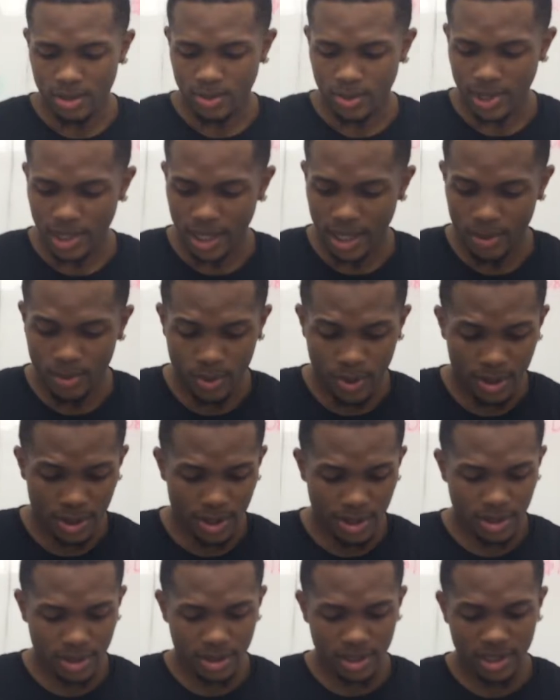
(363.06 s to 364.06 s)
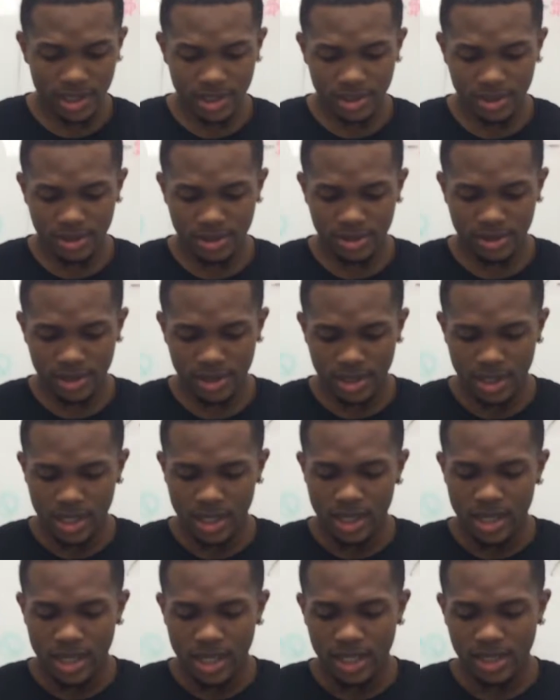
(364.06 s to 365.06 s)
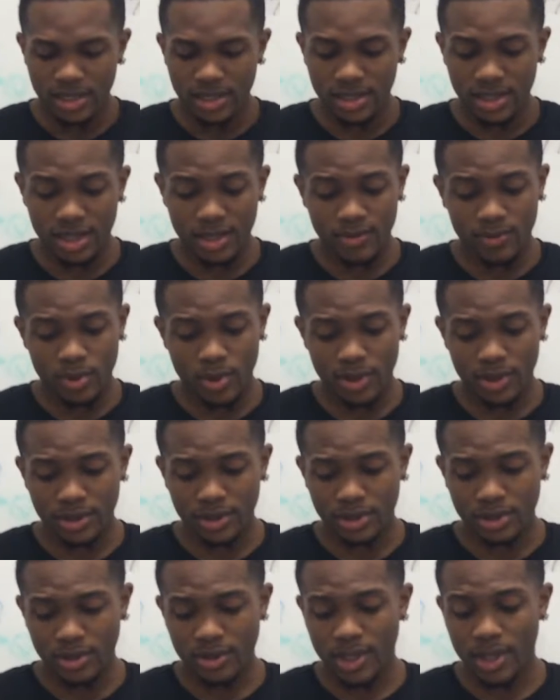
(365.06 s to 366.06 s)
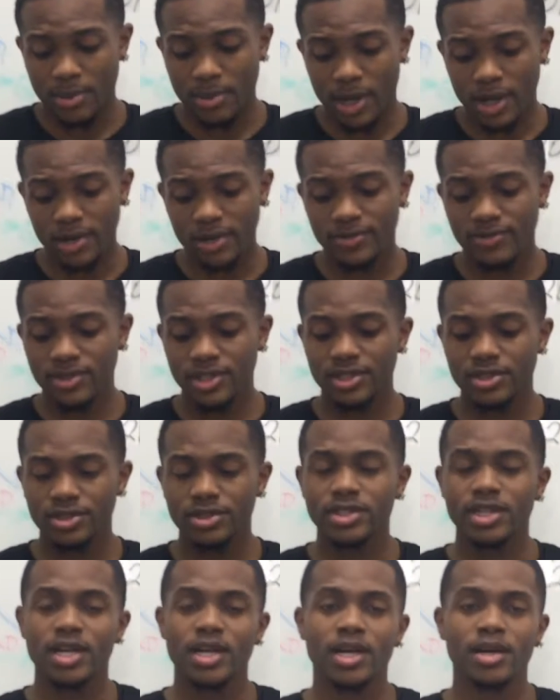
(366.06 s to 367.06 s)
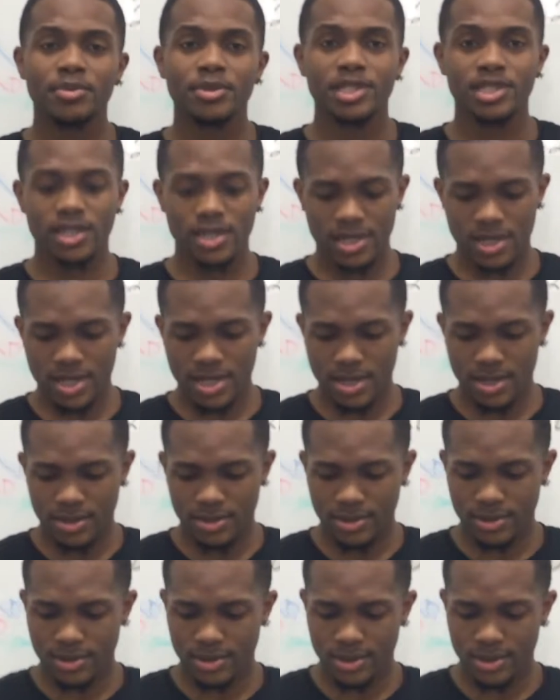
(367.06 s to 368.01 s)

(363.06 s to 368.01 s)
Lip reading: when a worker leisures instead of work, so the amount of leisure time is cut down.